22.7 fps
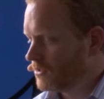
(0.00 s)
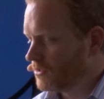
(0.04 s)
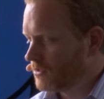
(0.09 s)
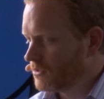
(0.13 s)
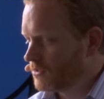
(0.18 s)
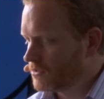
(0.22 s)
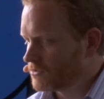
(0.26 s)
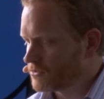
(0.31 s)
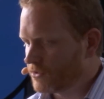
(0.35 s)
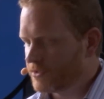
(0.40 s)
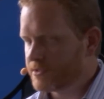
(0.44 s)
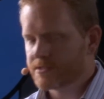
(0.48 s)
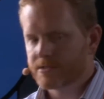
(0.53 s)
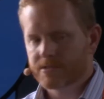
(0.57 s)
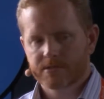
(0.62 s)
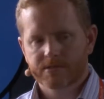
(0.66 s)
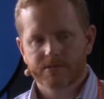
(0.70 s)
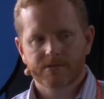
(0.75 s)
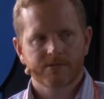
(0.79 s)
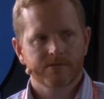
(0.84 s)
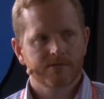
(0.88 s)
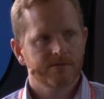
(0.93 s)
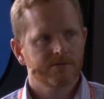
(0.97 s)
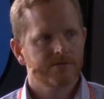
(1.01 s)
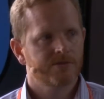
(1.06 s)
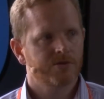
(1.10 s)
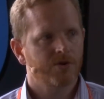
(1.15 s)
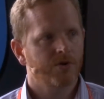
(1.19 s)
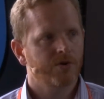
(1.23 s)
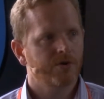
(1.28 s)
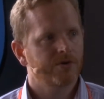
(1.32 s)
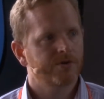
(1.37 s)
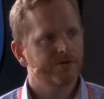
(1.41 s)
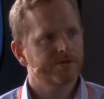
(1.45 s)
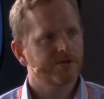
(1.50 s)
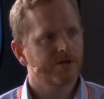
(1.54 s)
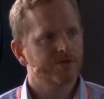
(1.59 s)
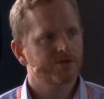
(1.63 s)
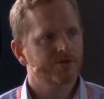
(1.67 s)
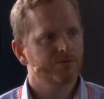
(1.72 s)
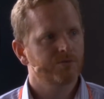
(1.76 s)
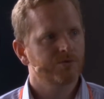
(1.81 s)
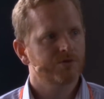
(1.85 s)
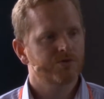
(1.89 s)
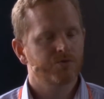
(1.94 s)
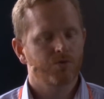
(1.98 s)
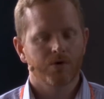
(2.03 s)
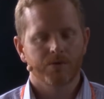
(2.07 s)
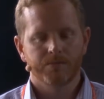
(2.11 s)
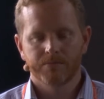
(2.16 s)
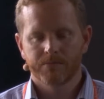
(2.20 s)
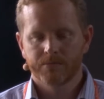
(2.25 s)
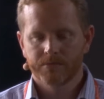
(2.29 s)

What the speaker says: So let's start our discussion with Swarm.